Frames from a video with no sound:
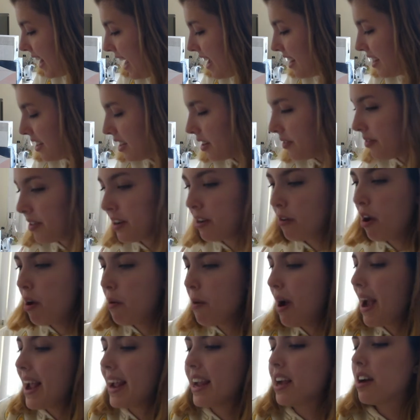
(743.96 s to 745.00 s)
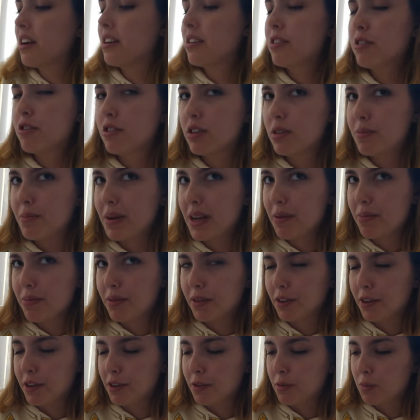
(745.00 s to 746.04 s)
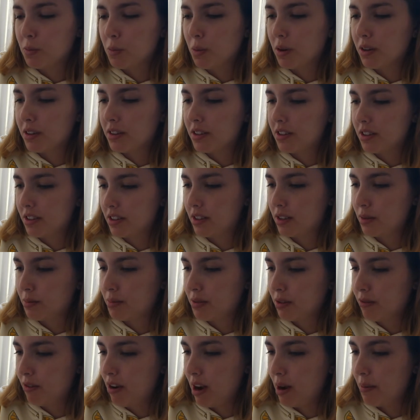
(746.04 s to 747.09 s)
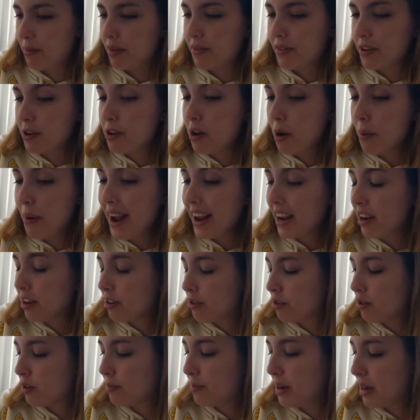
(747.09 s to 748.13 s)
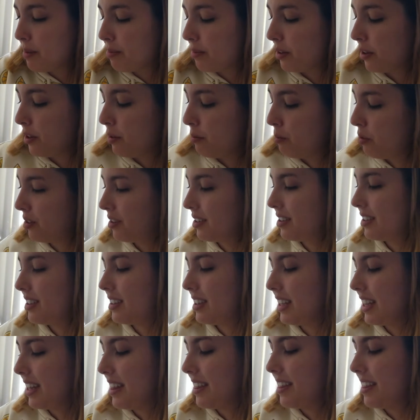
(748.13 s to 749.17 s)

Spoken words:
said, if you know 800 people who want to subscribe, if you know 800 people who want to see